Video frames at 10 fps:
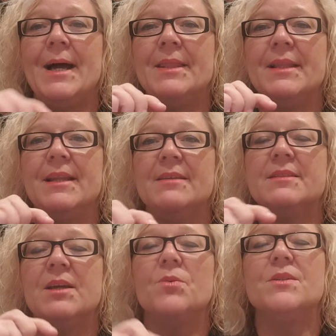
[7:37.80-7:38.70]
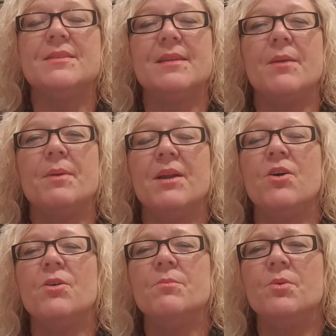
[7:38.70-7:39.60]
The last thing I want to say about
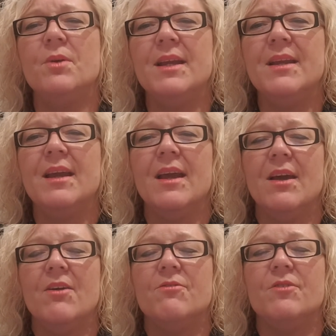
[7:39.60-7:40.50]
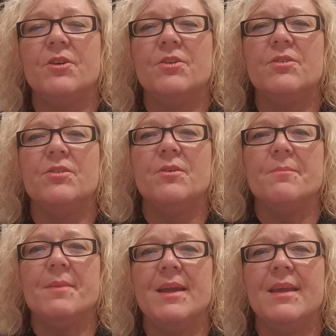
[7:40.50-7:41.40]
onboarding, focus
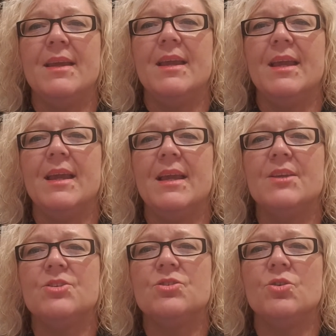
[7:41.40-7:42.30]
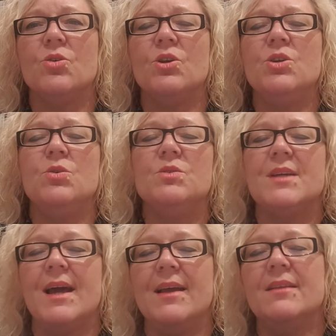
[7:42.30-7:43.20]
on making sure you
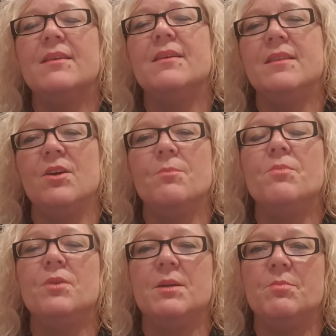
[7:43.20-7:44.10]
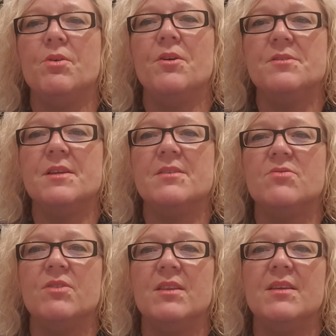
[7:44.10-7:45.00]
tailor the onboarding process
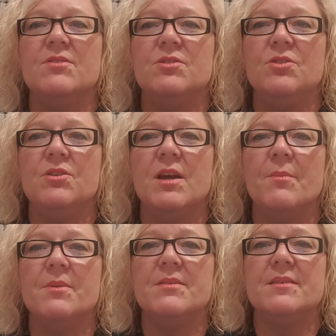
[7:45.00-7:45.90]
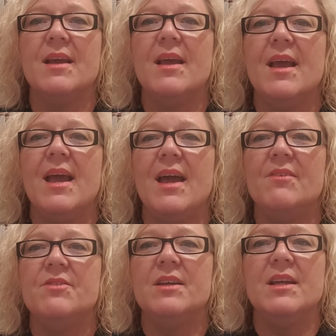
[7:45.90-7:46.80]
for these newcomers.
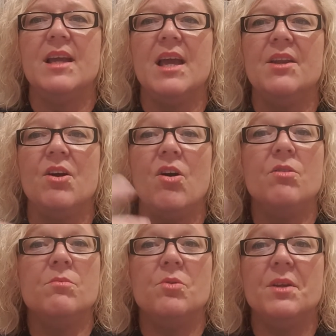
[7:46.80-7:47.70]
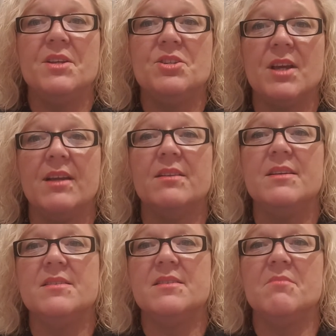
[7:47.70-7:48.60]
Having an onboarding
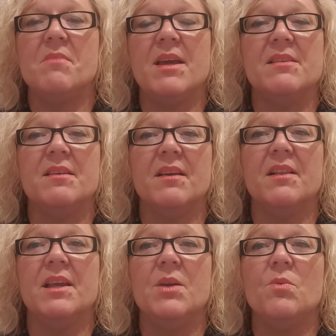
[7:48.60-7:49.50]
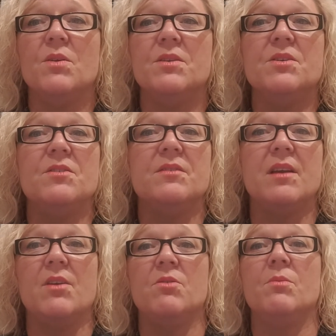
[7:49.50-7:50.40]
checklist that makes it clear what the new
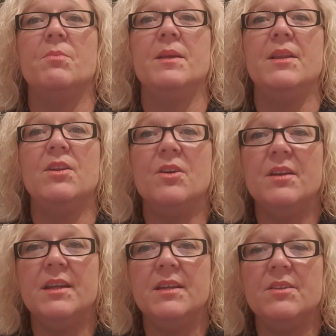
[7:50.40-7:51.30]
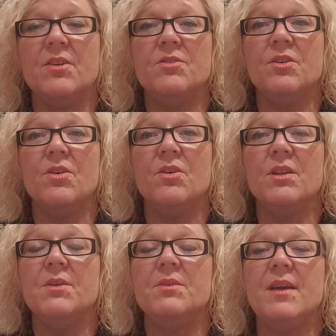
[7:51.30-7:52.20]
starter will be learning in those
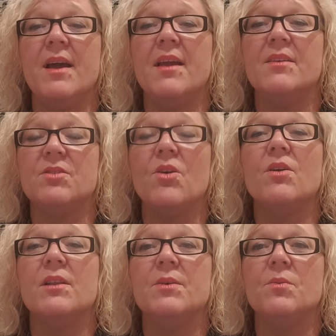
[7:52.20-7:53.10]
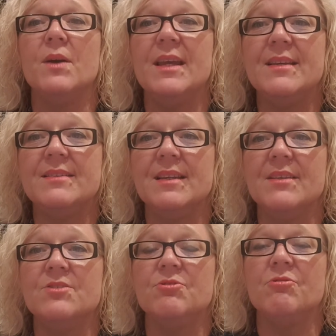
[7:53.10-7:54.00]
early days, early weeks
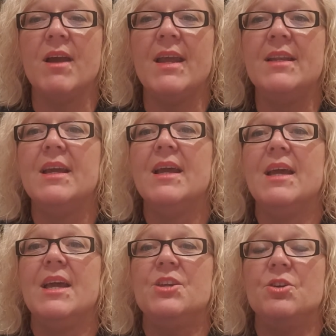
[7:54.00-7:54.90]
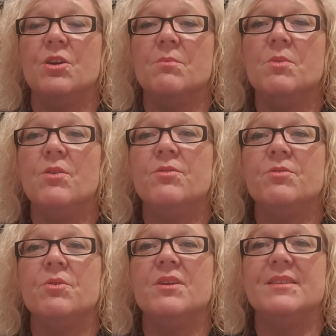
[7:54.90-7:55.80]
is great. You can move
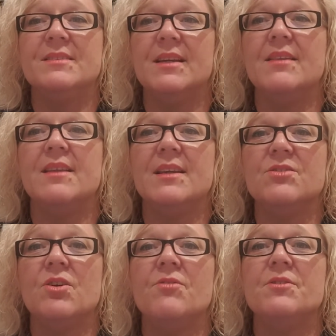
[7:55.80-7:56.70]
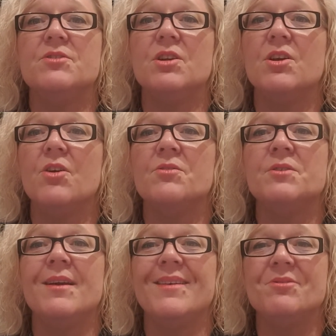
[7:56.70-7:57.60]
through it and tick things off as you go, so
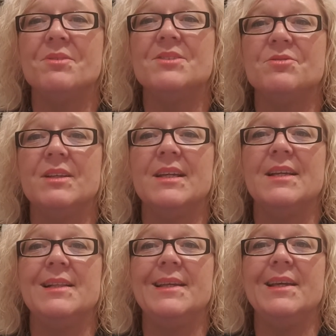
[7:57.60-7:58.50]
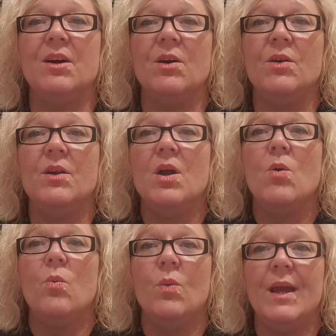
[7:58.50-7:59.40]
everyone's really clear on
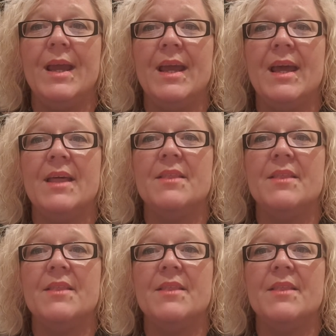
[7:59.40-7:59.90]
where